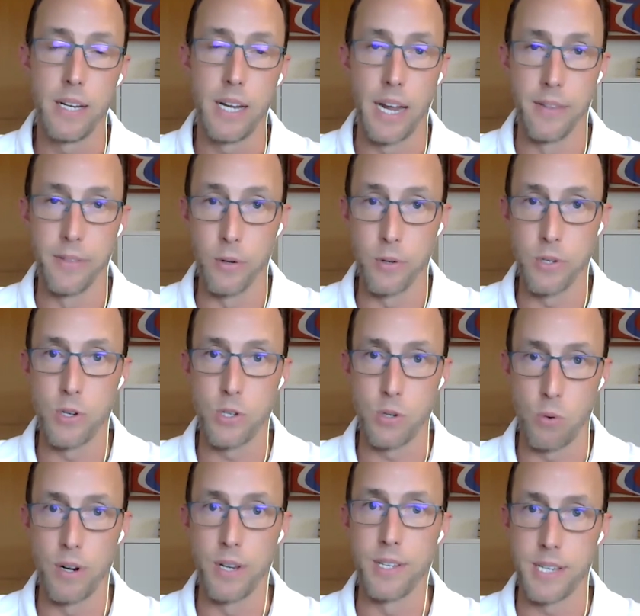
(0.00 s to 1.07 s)
And those are
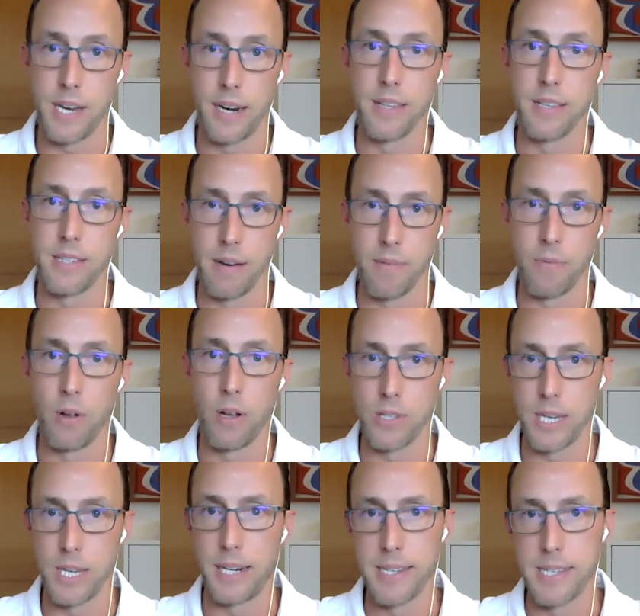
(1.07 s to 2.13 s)
stored inside of the same
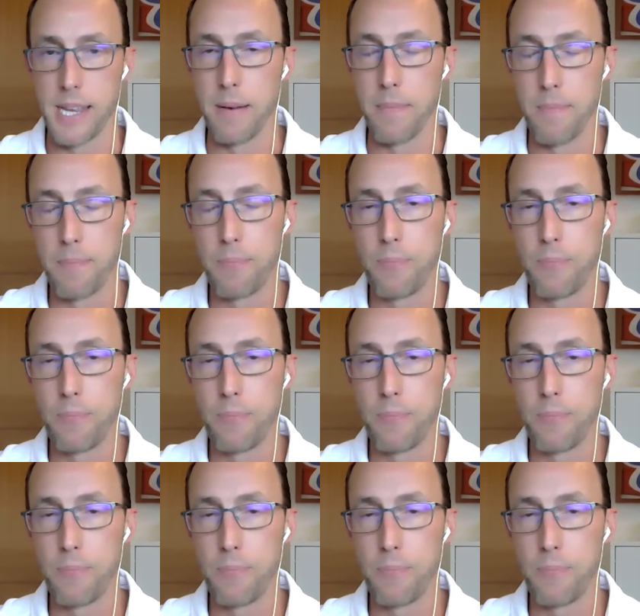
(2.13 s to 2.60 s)
vaults, like I said.